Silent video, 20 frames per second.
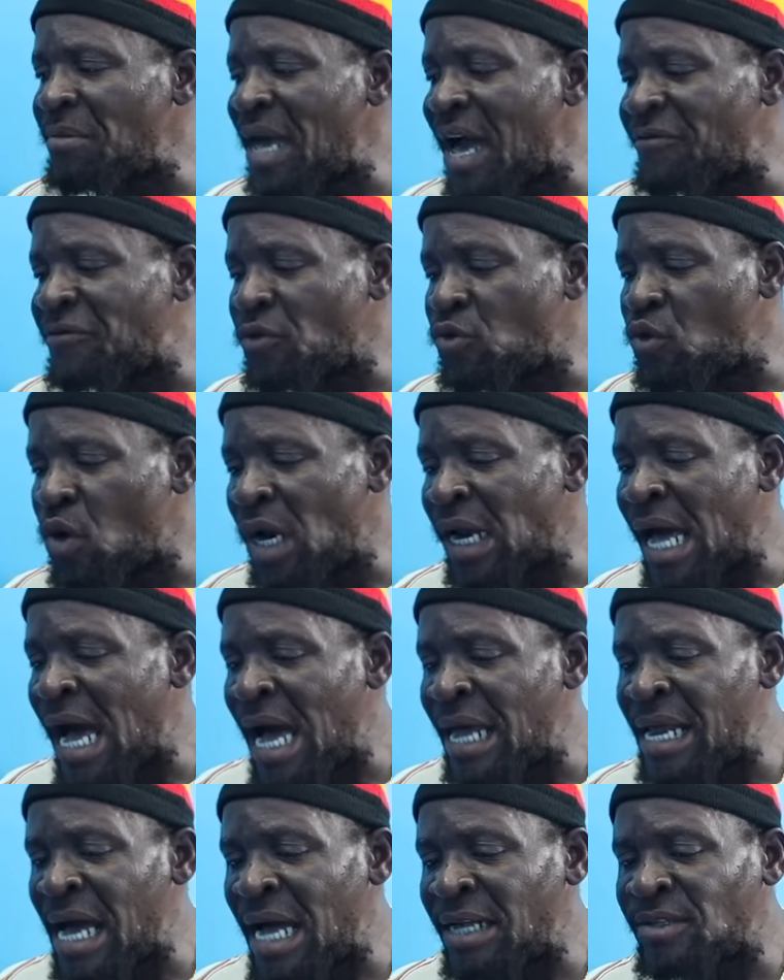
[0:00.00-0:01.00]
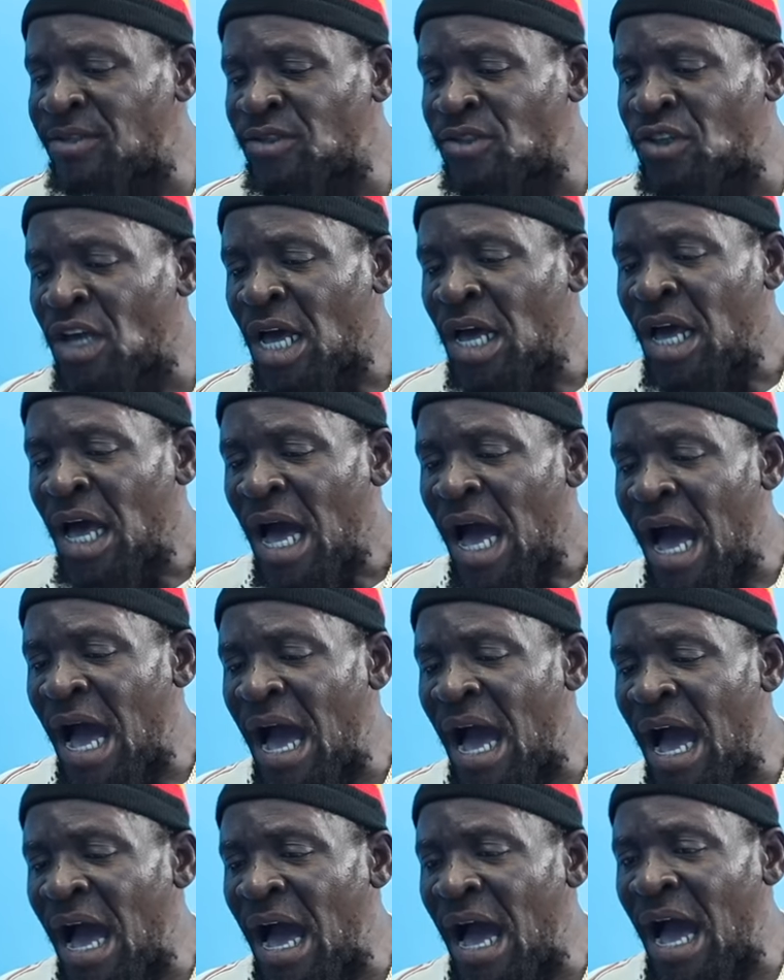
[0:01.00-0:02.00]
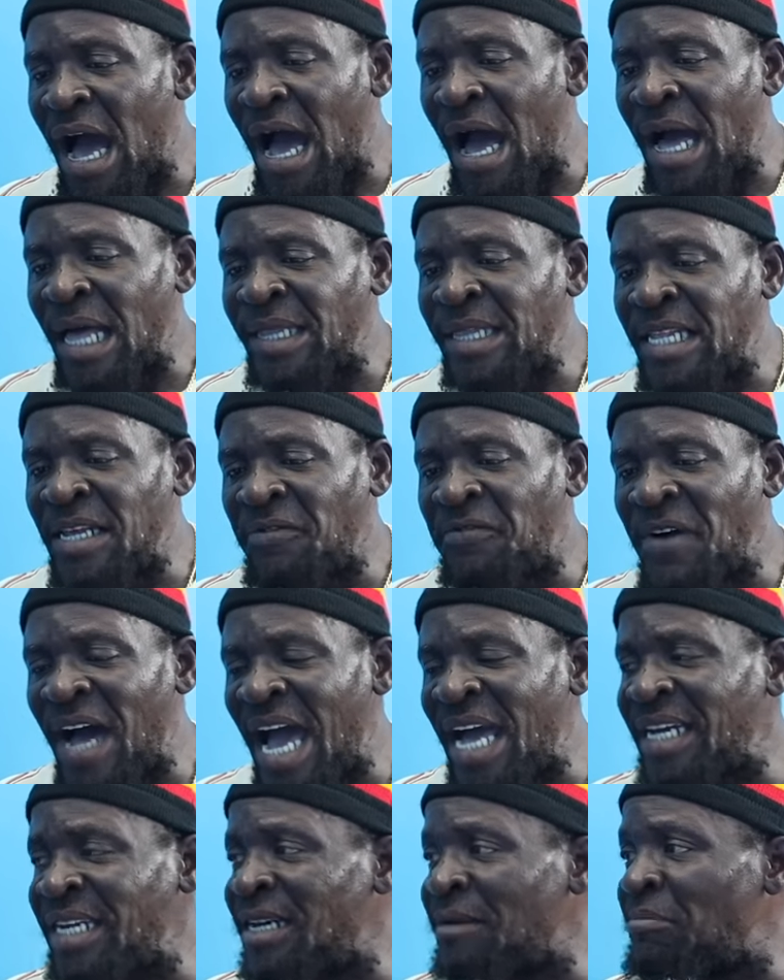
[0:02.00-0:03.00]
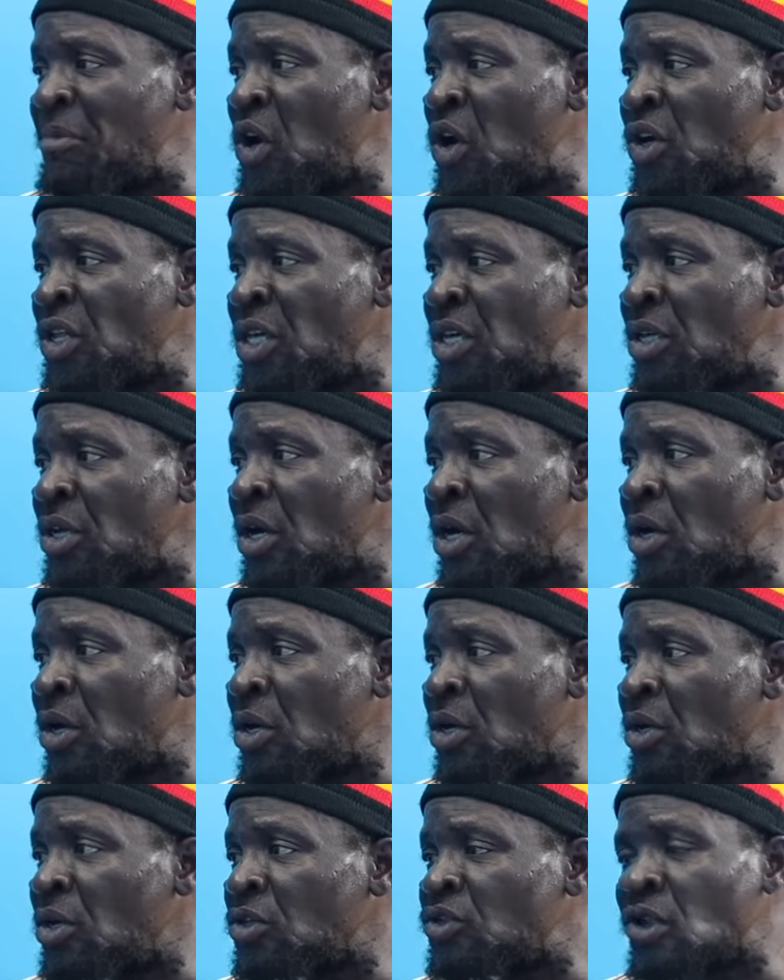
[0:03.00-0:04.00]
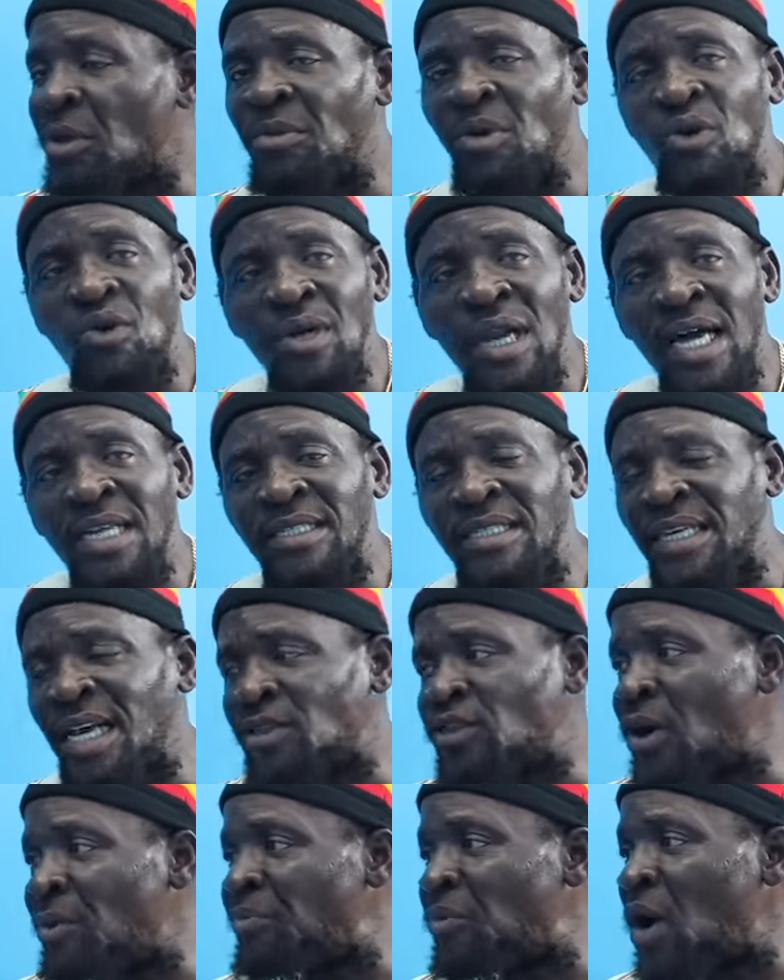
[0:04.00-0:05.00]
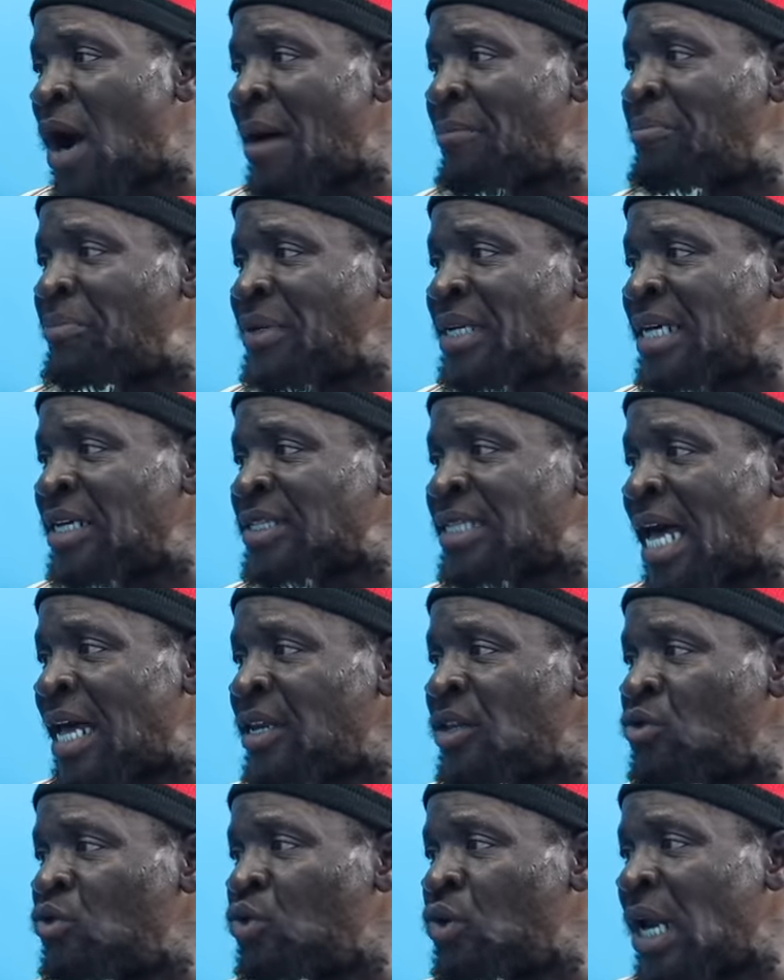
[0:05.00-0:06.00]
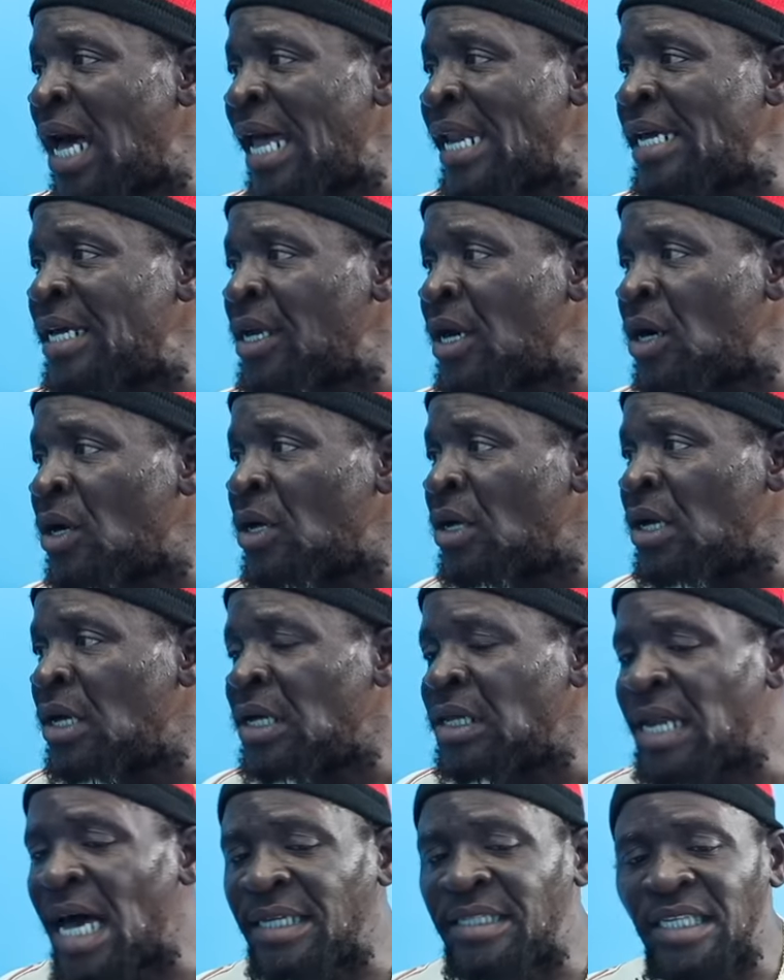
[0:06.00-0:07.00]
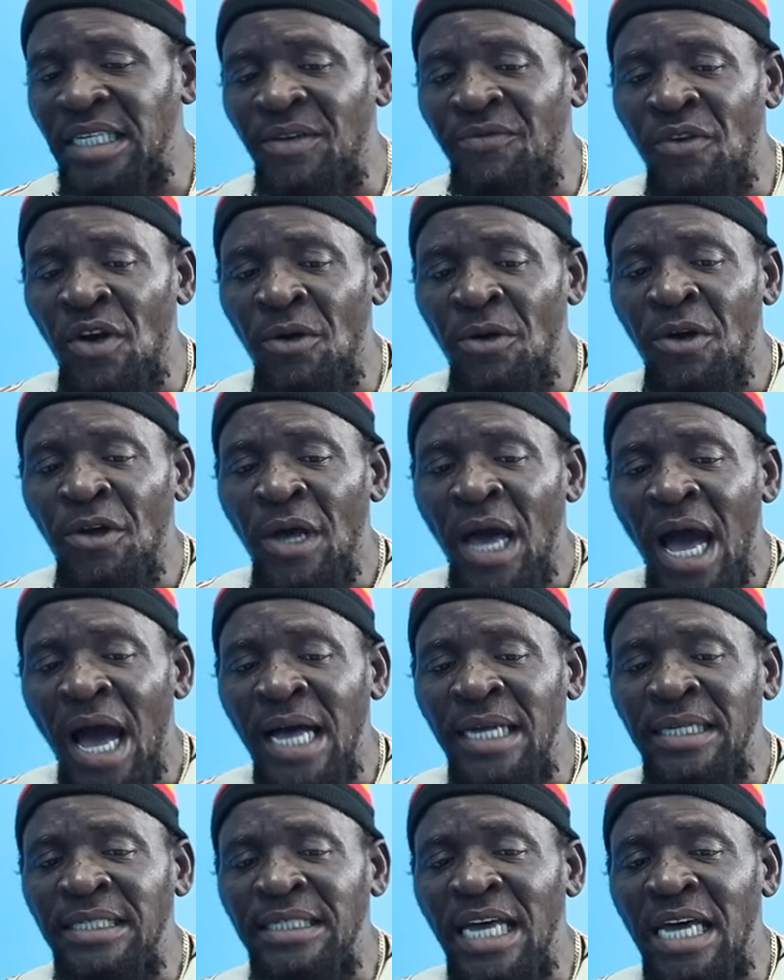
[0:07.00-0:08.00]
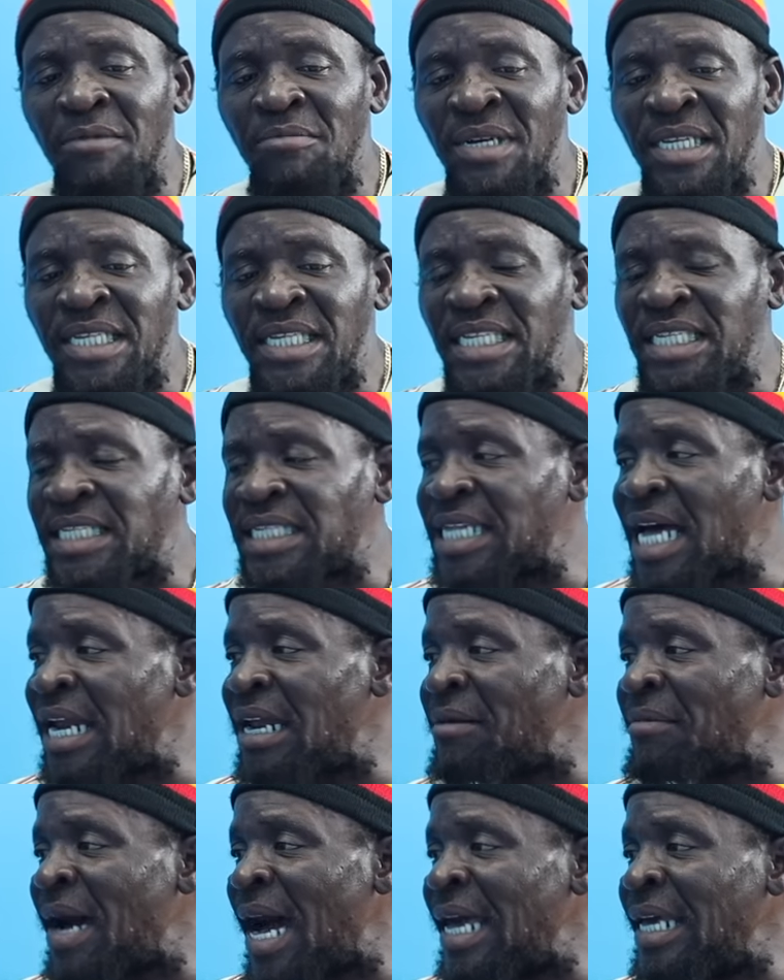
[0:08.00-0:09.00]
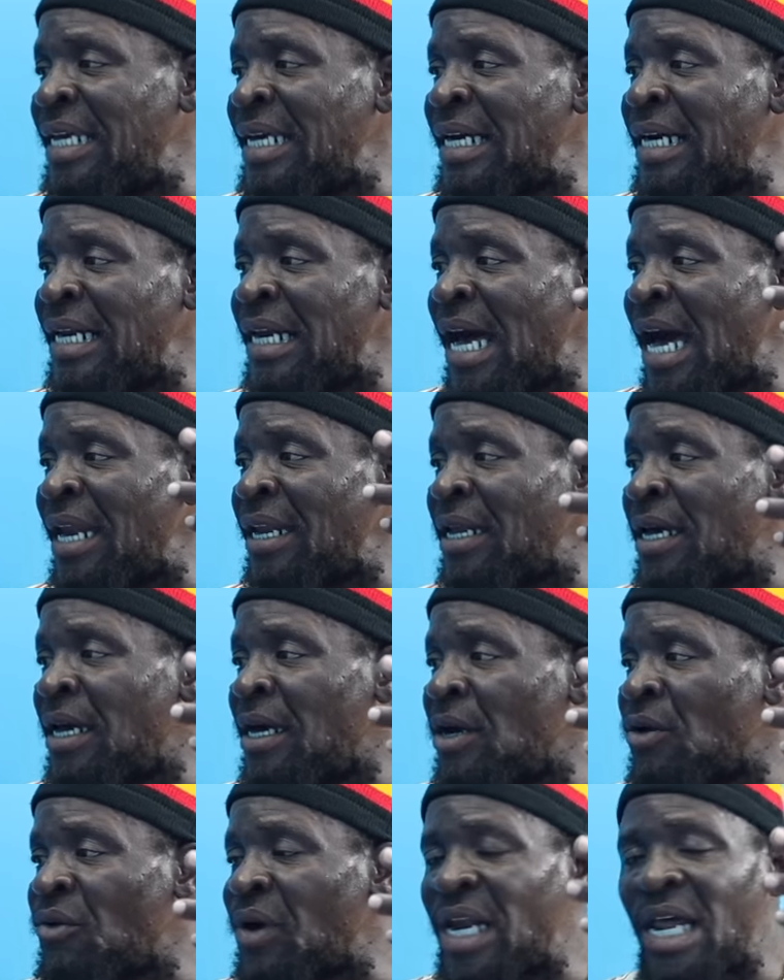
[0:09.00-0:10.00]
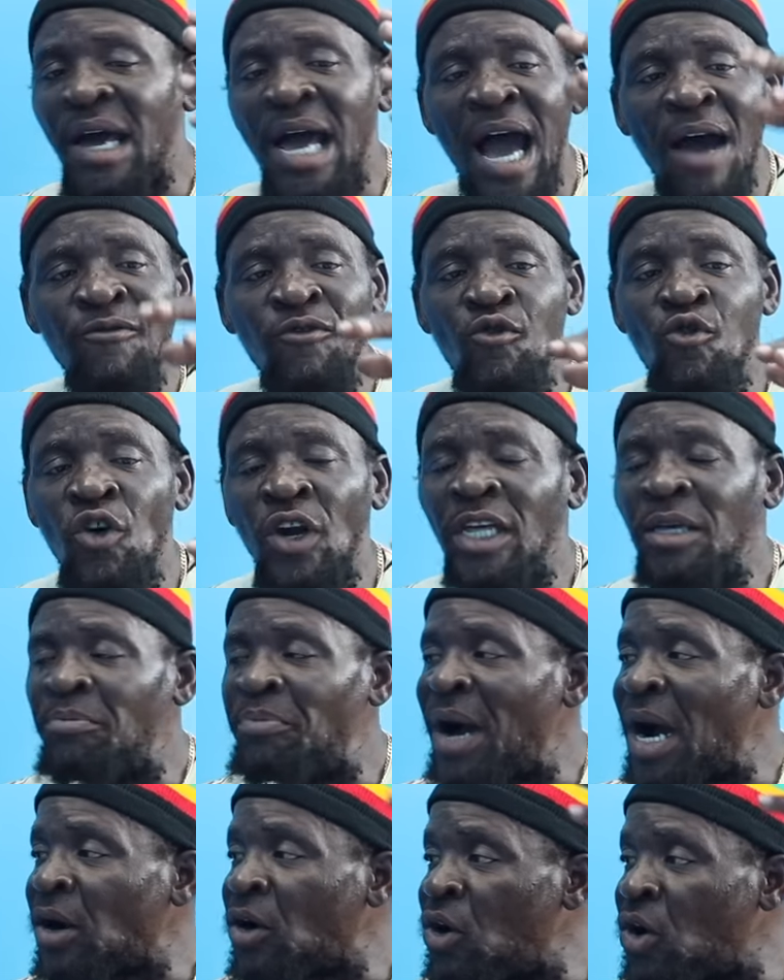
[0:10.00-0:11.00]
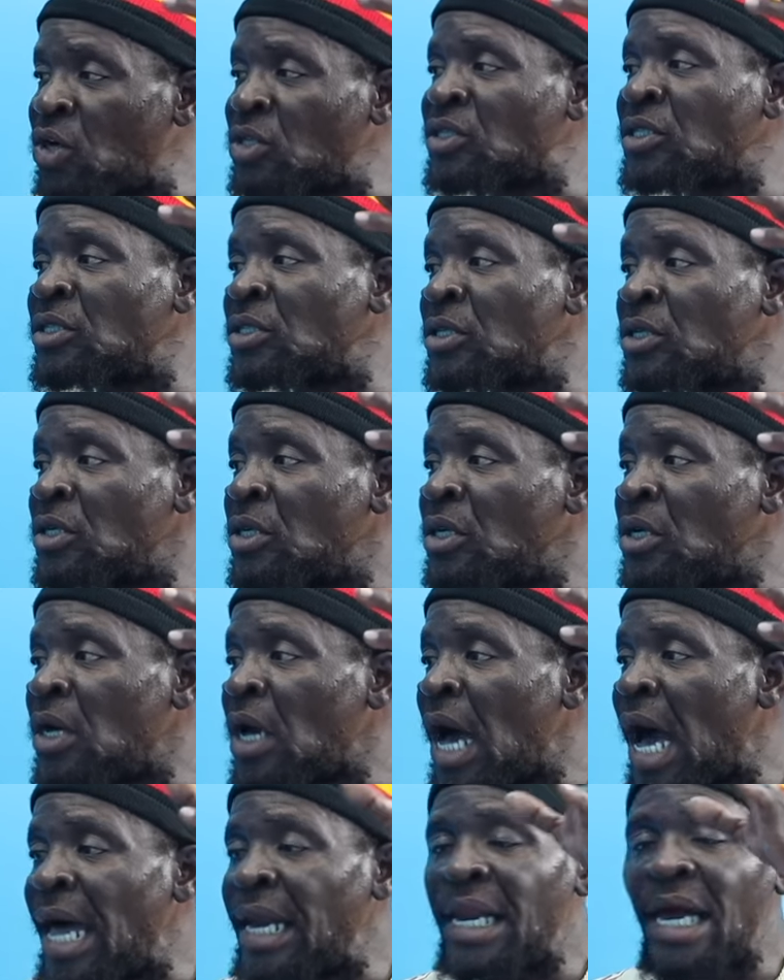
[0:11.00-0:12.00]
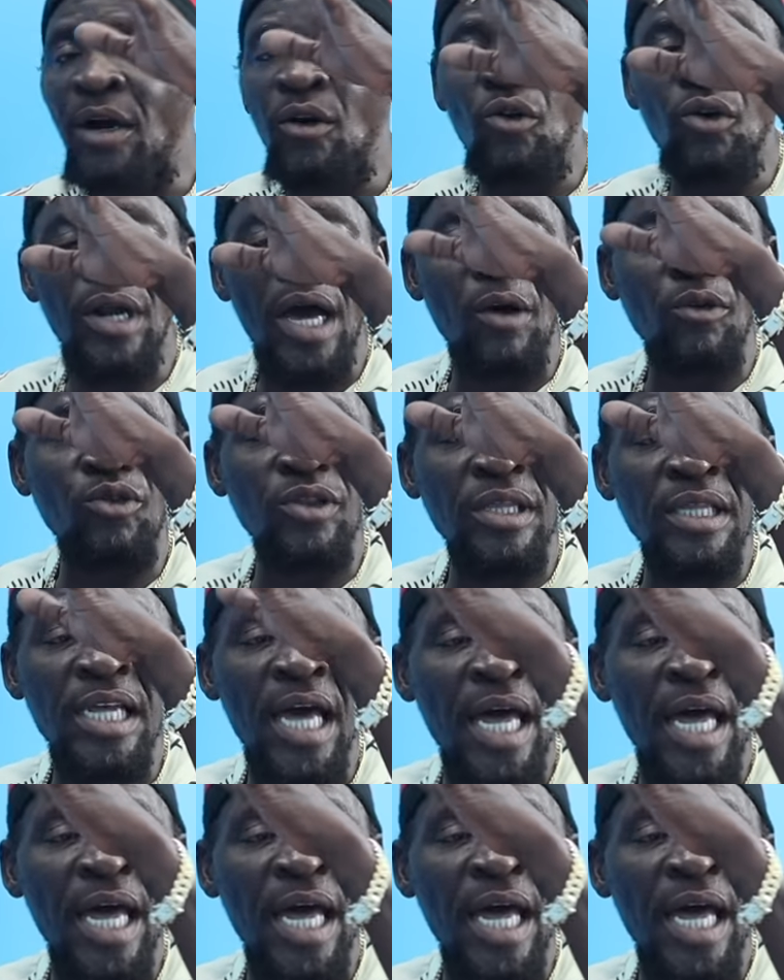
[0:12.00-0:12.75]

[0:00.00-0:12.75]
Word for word: me have to hold hard and, and, and divide the money, you know. So I could have set up one place a New land, you know. That's evil. and send my sister to my England, where they have whole heap of cousin. And then could have